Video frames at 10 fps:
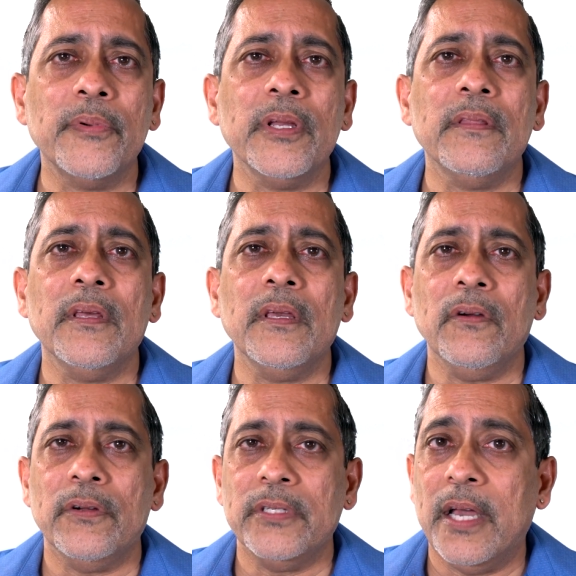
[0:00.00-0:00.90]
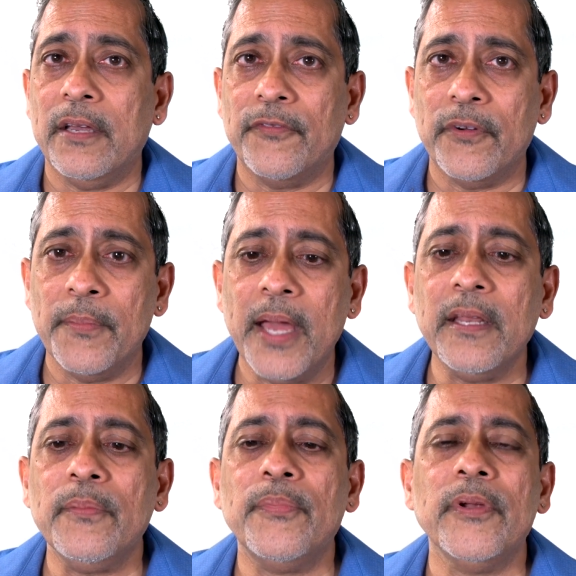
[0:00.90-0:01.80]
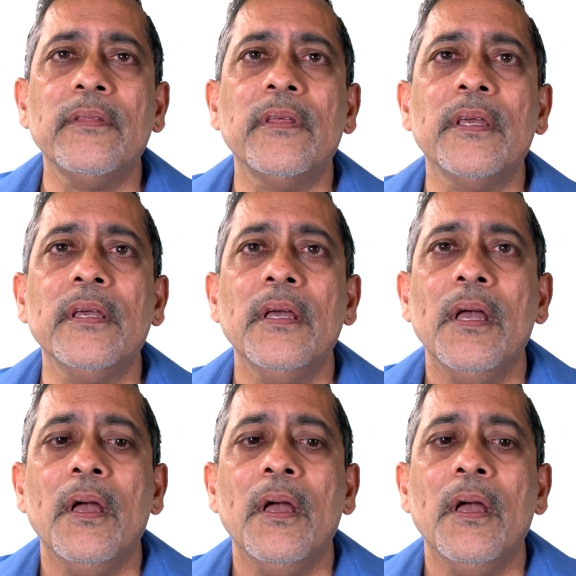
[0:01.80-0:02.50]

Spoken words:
breathing or diaphragmatic breathing